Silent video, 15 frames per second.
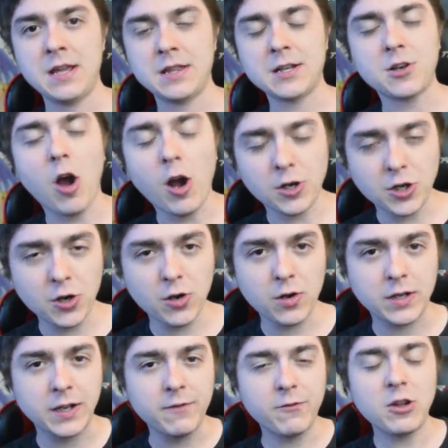The
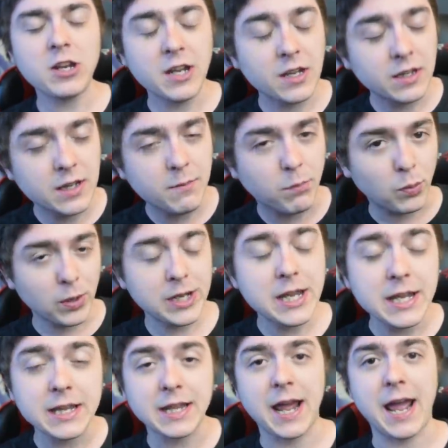doctor conveniently
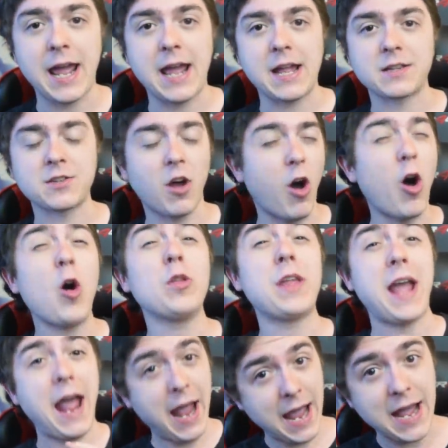bringing in the hands, all
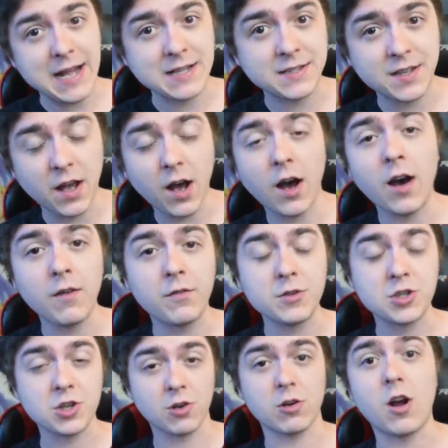the hands of
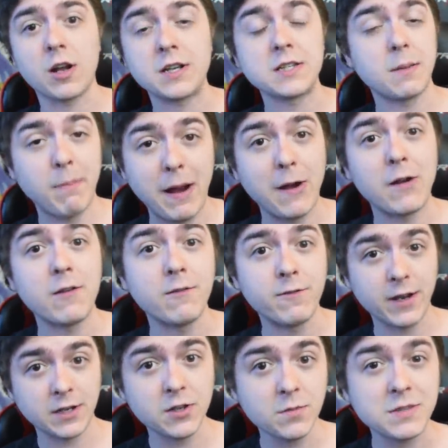Shigaraki's apparent
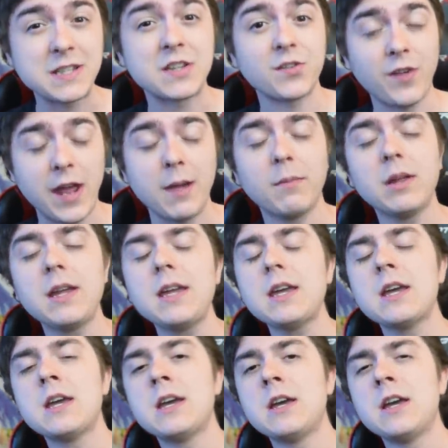victims, his
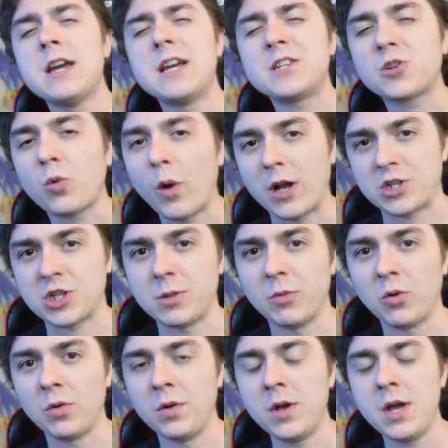family, is
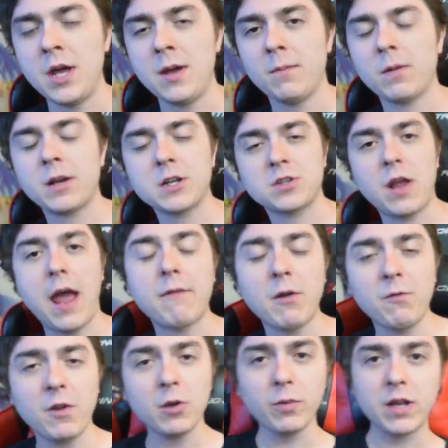questionable. Because
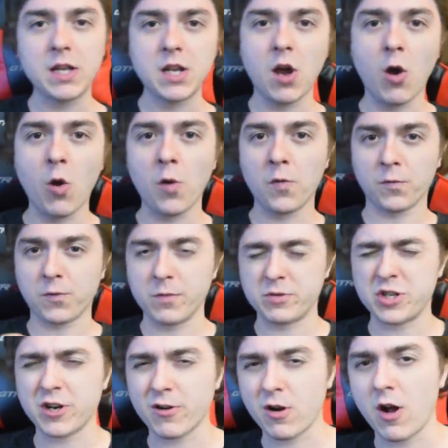everything we know from
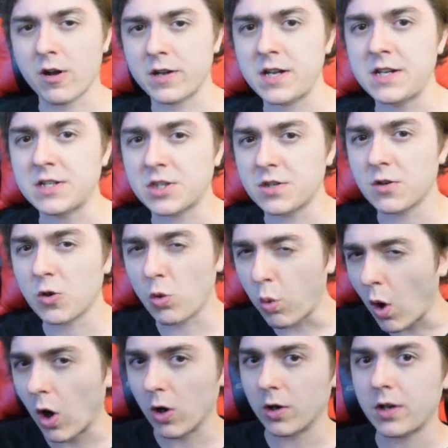Shigaraki's
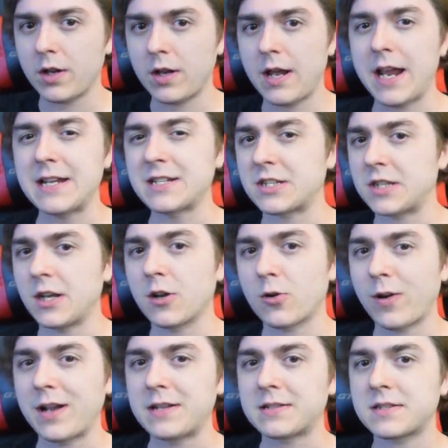quirk, it
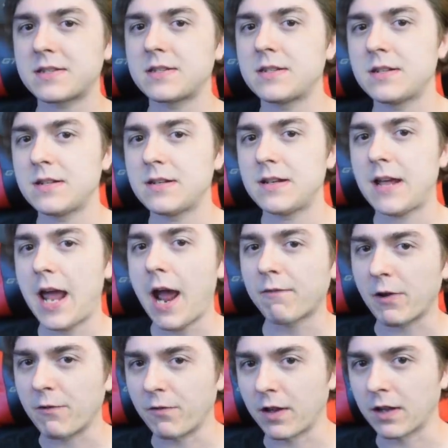disintegrates
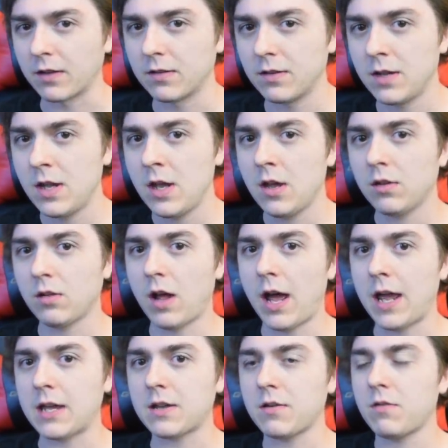everything.
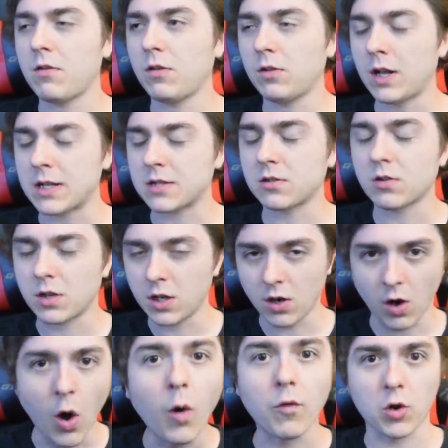Like, let's look
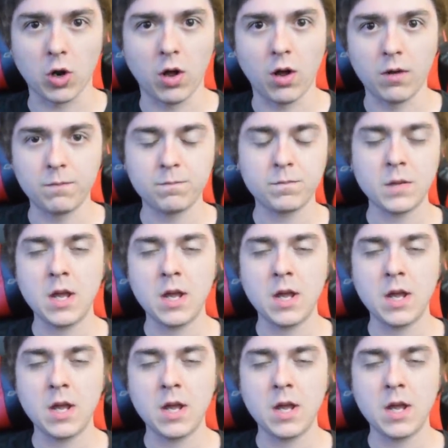at Overhaul.